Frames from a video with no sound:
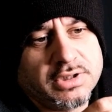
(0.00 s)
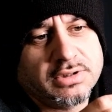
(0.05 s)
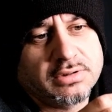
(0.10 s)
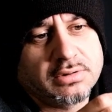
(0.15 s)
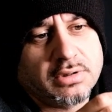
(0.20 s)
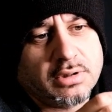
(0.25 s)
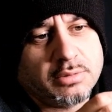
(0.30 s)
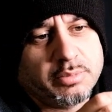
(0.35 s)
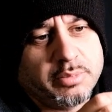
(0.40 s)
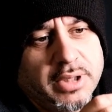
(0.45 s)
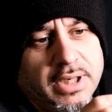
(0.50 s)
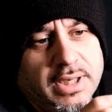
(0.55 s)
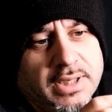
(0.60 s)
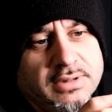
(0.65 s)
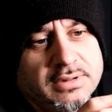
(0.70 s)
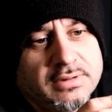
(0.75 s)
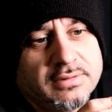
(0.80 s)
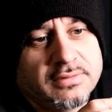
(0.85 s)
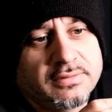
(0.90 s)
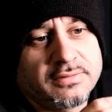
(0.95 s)
not bad.
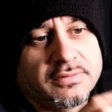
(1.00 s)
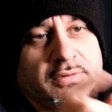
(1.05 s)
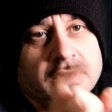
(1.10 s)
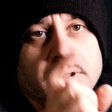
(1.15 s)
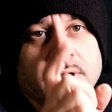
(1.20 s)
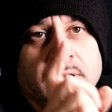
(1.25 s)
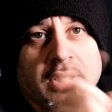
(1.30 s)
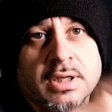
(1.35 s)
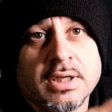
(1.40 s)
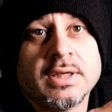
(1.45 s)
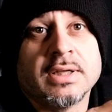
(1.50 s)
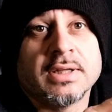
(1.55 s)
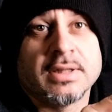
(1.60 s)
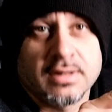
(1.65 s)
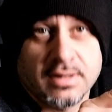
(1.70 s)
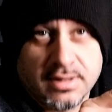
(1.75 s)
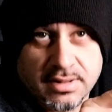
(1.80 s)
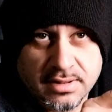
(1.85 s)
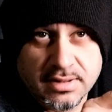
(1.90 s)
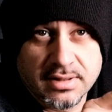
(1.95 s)

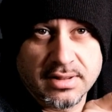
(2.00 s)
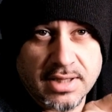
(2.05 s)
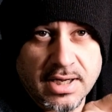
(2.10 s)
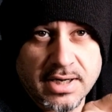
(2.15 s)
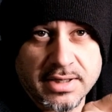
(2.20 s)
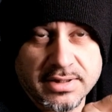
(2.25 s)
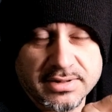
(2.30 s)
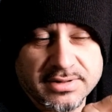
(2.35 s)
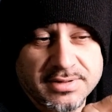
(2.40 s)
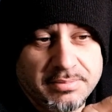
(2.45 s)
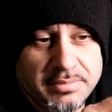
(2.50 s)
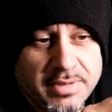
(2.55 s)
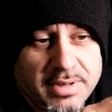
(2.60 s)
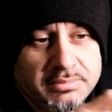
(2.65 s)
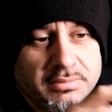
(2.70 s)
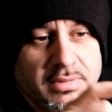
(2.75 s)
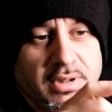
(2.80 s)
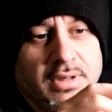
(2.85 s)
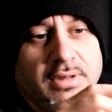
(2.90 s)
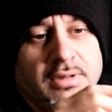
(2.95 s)
There is a
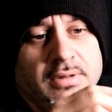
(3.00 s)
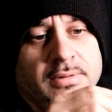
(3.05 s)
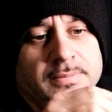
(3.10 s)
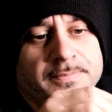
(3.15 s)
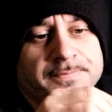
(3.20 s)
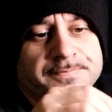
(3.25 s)
membrane.